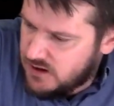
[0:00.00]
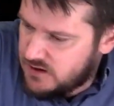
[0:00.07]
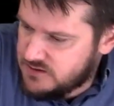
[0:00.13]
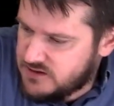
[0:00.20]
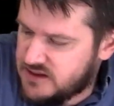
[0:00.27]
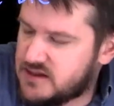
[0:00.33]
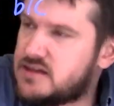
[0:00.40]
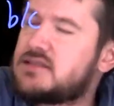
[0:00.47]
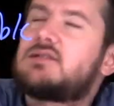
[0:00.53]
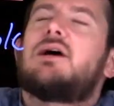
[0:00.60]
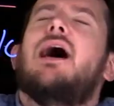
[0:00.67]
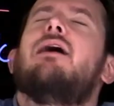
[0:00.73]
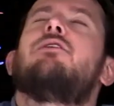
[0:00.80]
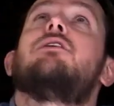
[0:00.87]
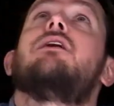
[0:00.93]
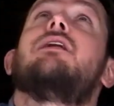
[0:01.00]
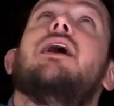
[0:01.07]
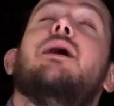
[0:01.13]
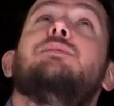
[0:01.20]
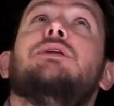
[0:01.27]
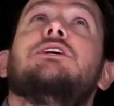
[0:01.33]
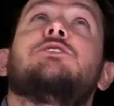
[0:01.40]
Because how could
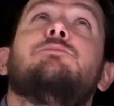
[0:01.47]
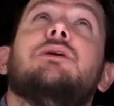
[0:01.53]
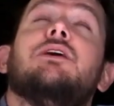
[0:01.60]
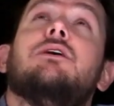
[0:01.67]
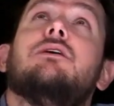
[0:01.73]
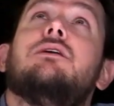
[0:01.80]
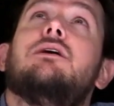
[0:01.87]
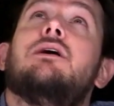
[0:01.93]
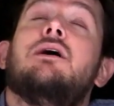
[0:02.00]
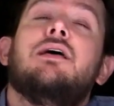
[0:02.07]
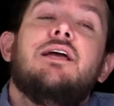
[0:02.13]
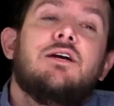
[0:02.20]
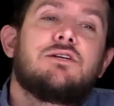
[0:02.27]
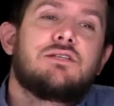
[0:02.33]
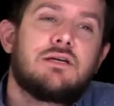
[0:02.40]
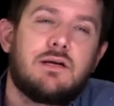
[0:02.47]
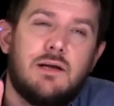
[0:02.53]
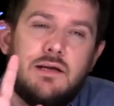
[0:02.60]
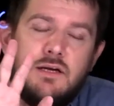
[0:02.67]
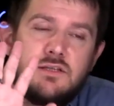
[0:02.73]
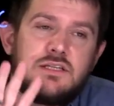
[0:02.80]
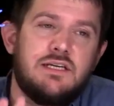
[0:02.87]
unhappiness be good?
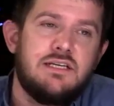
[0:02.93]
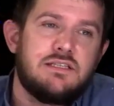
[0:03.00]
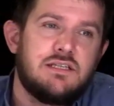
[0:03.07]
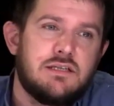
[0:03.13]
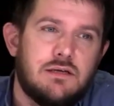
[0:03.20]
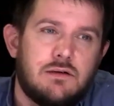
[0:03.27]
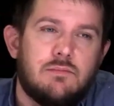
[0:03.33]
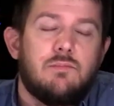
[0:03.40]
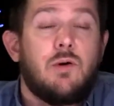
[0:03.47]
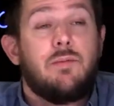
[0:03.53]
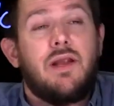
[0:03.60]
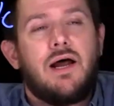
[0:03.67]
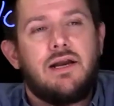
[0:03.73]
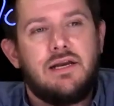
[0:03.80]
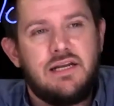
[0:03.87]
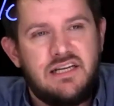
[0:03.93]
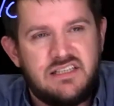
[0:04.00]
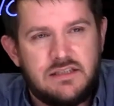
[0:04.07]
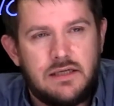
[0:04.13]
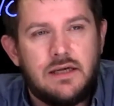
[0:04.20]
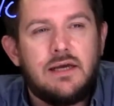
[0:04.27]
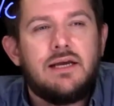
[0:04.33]
Here's an easy, or not an
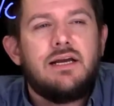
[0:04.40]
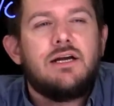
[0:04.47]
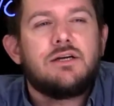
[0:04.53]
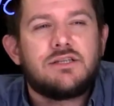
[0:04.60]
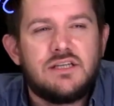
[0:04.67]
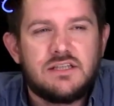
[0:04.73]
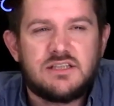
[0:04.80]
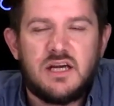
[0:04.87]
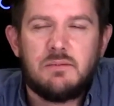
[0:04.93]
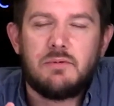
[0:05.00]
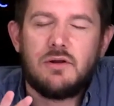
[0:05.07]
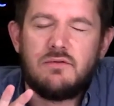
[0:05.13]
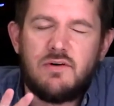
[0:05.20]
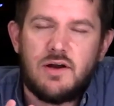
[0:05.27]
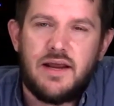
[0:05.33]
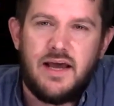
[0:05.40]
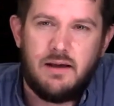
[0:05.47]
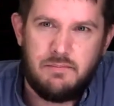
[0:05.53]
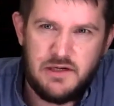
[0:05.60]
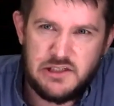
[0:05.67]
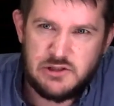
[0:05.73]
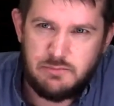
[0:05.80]
easy, here's an example of
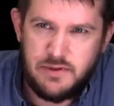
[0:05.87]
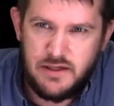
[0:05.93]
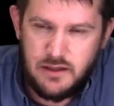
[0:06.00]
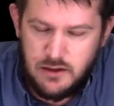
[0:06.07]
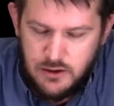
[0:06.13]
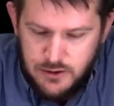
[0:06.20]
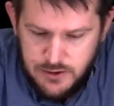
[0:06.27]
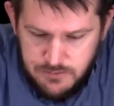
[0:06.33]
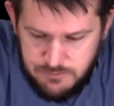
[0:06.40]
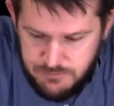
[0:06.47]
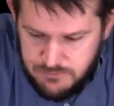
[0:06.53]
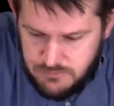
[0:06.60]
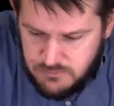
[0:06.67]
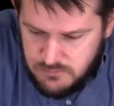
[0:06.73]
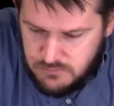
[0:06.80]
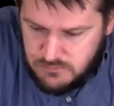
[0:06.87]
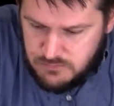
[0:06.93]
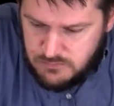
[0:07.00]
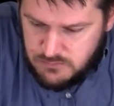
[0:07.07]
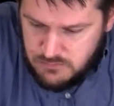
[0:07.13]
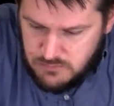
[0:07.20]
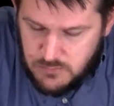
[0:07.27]
unhappiness being good.
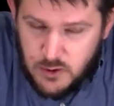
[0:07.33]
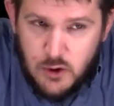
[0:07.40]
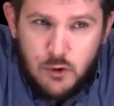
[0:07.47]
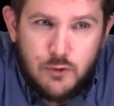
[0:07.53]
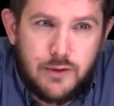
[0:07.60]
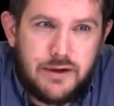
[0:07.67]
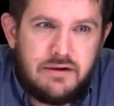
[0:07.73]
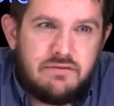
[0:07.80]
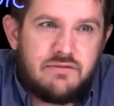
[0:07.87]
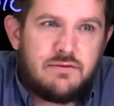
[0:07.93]
Grief.